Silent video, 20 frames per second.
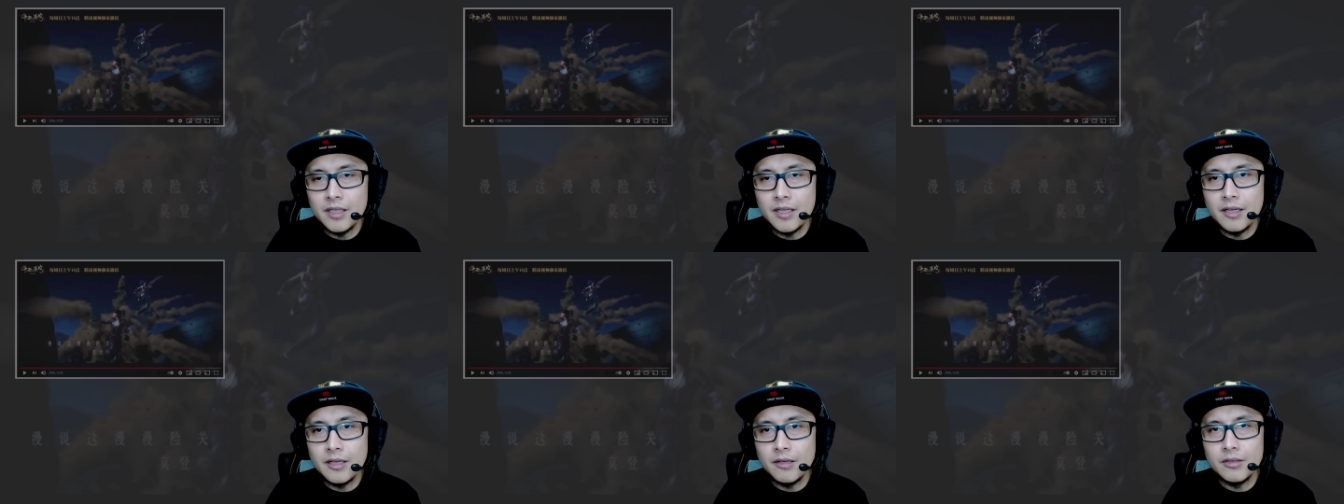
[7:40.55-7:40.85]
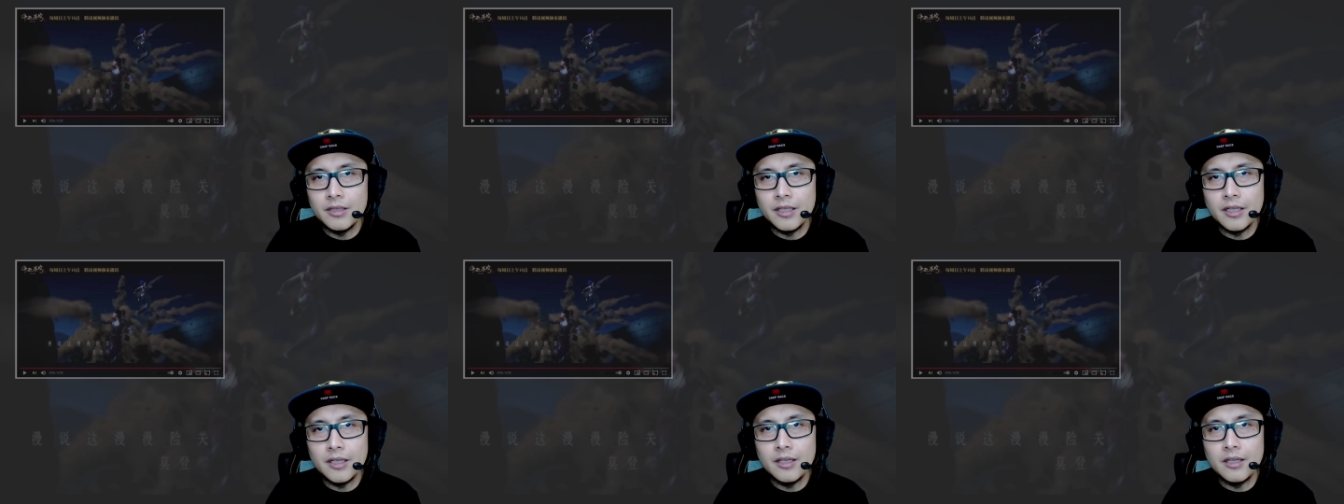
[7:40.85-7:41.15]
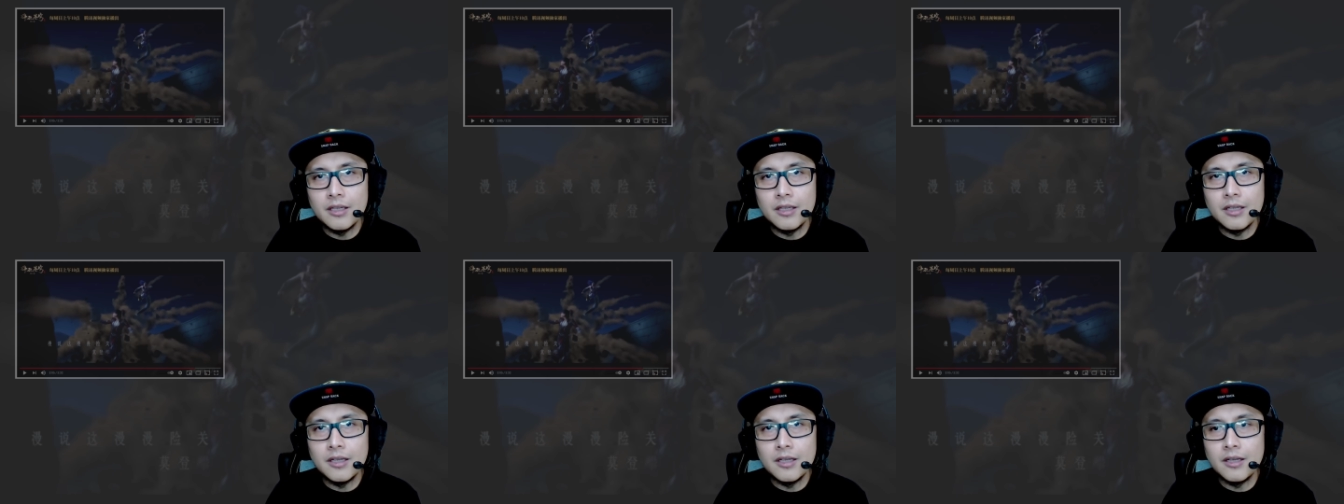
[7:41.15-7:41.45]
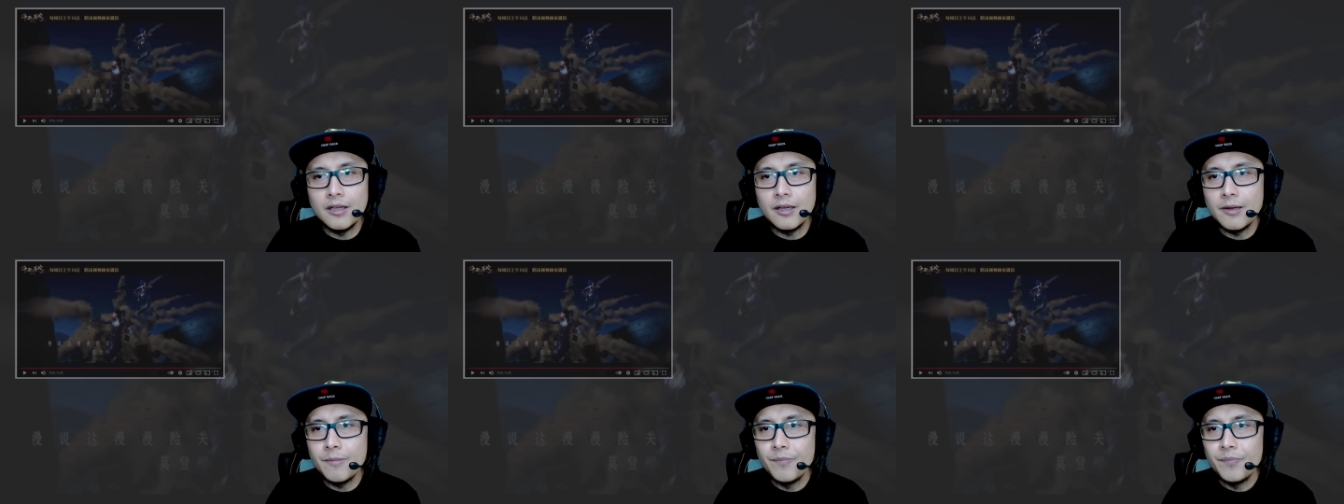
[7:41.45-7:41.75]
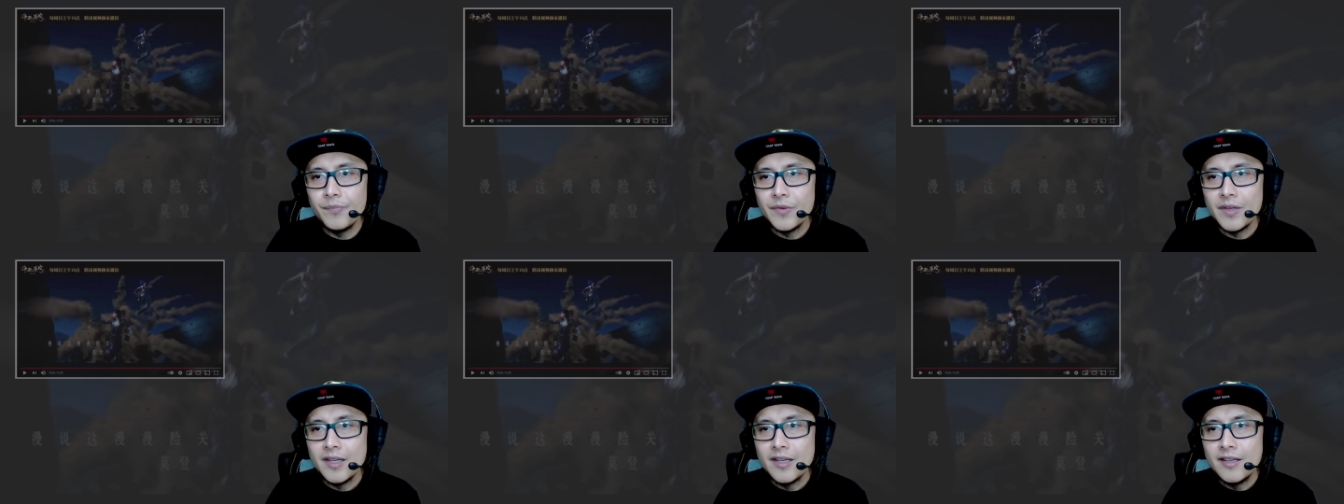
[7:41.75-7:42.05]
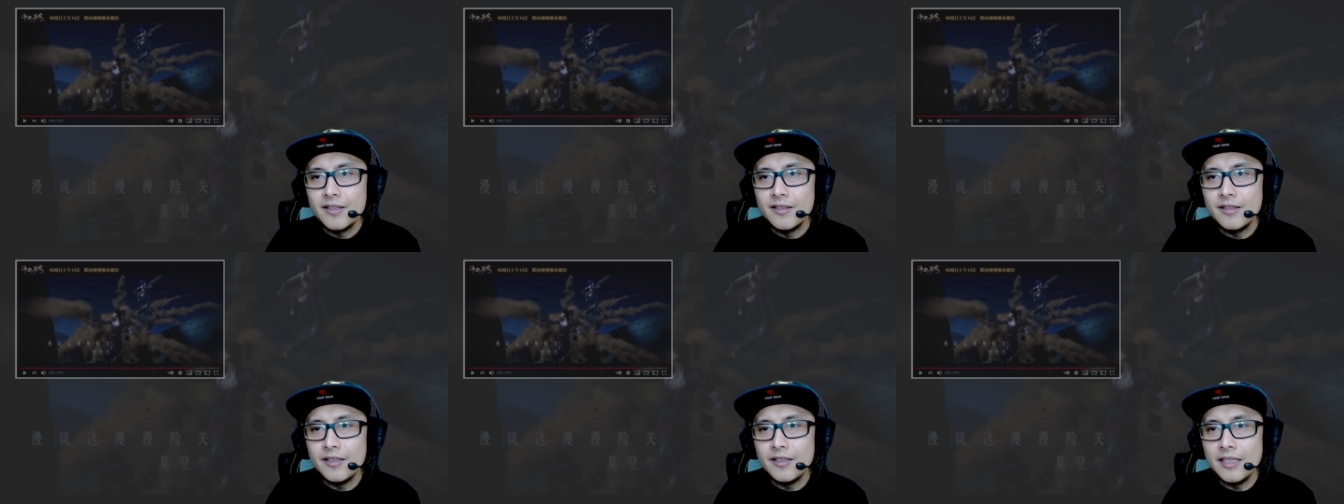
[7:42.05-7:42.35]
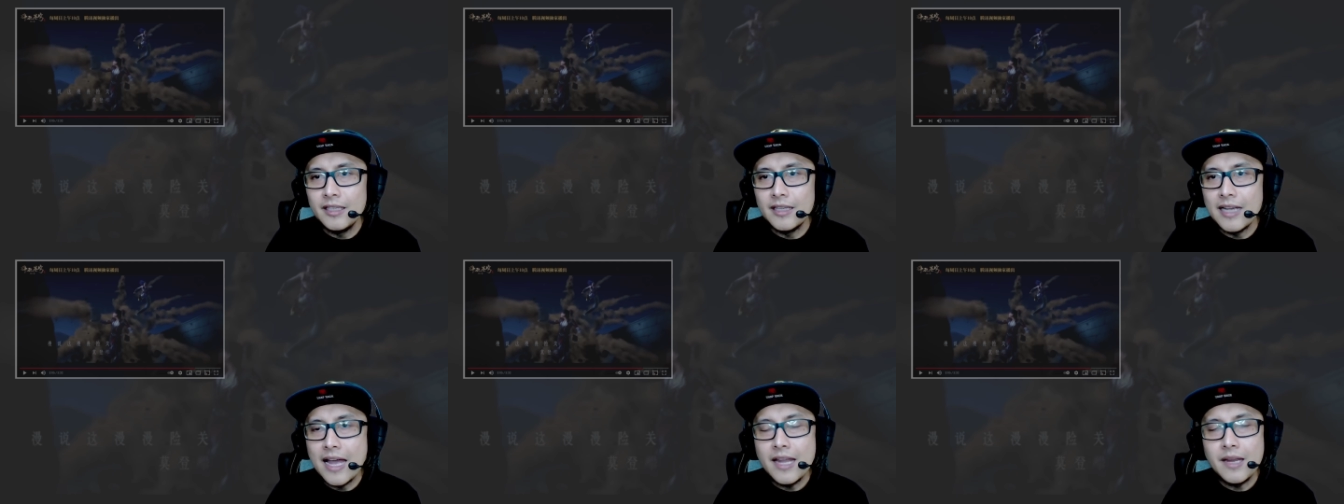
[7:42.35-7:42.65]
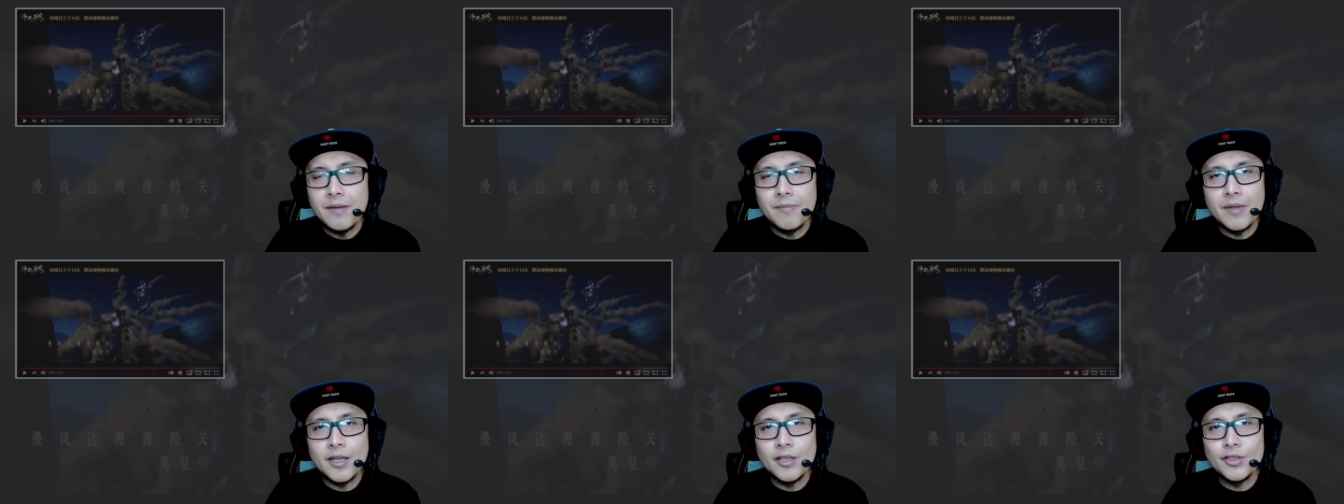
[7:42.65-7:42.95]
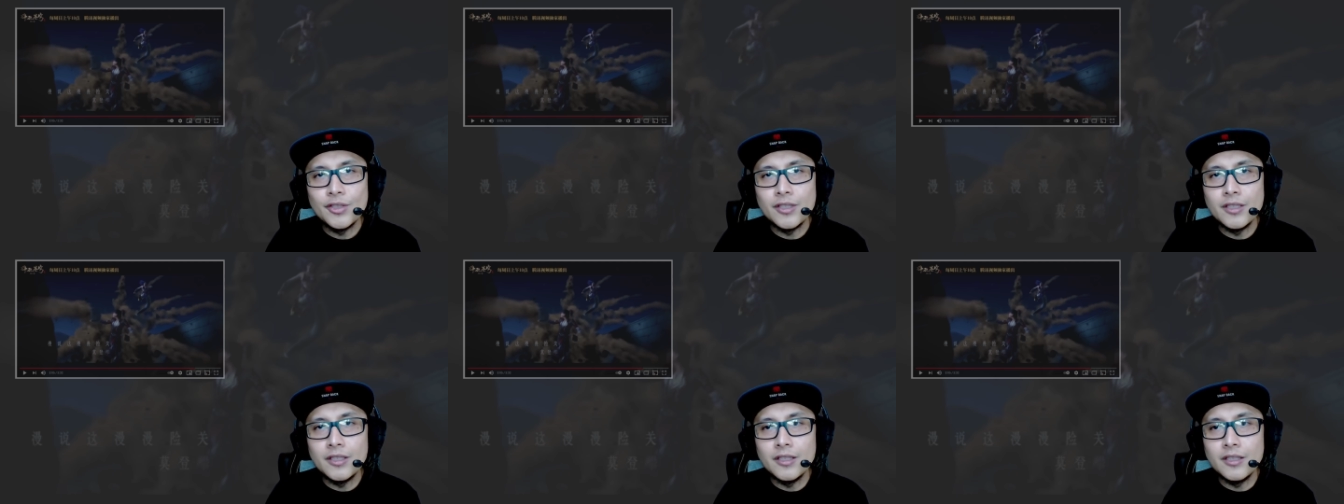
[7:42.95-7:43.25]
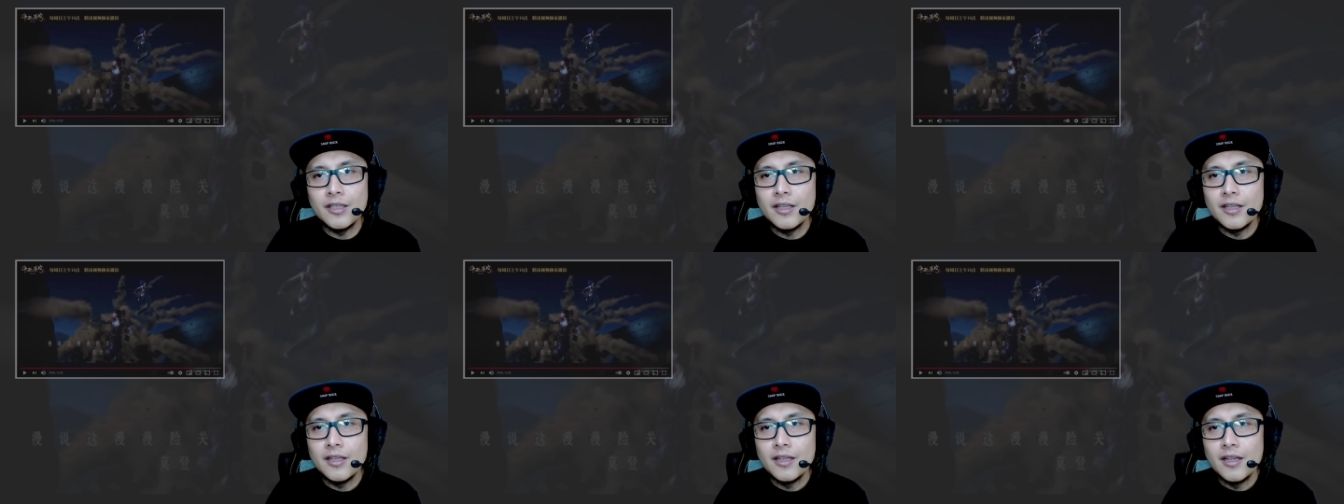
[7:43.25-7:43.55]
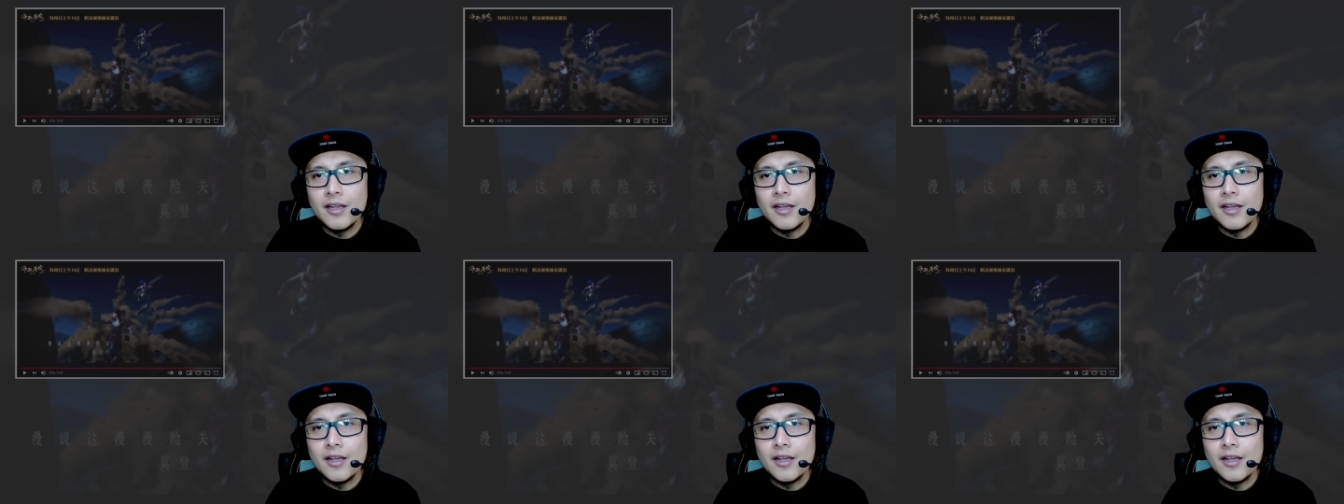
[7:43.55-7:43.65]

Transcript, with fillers: They they uh the animation